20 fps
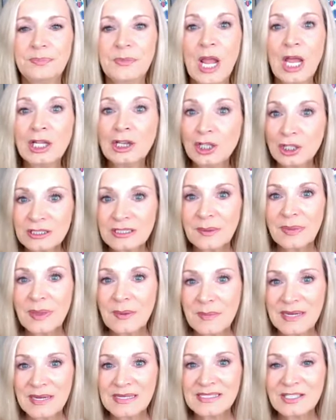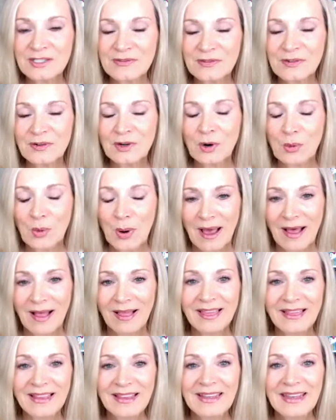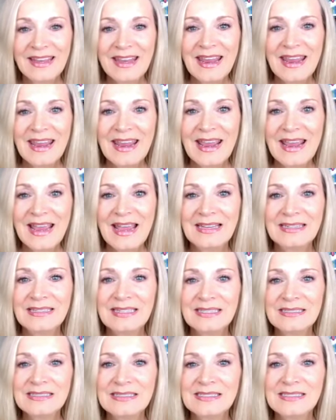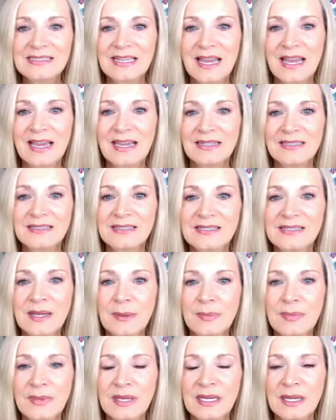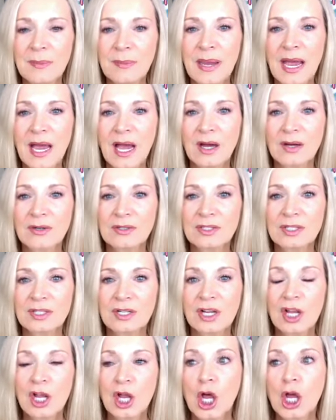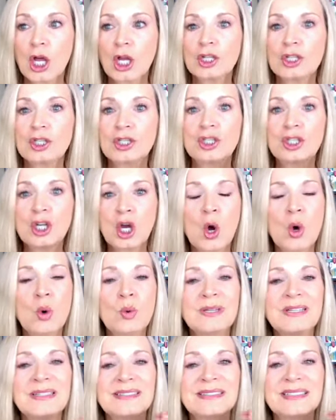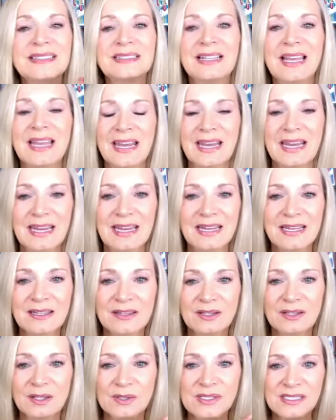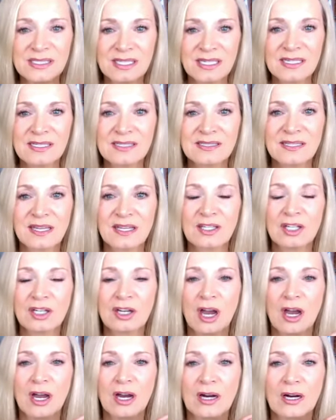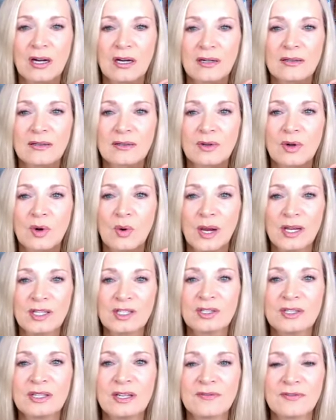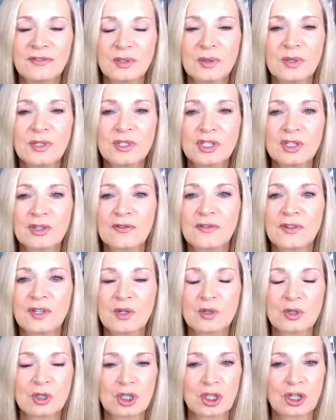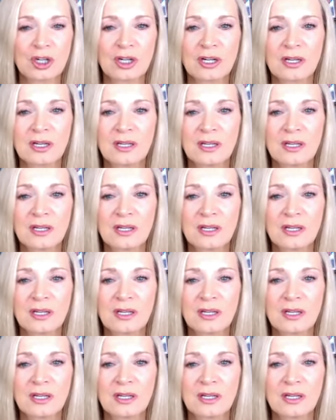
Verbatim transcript: and looked up the message for quail, and it said something about don't delay those things that are going to influence your future,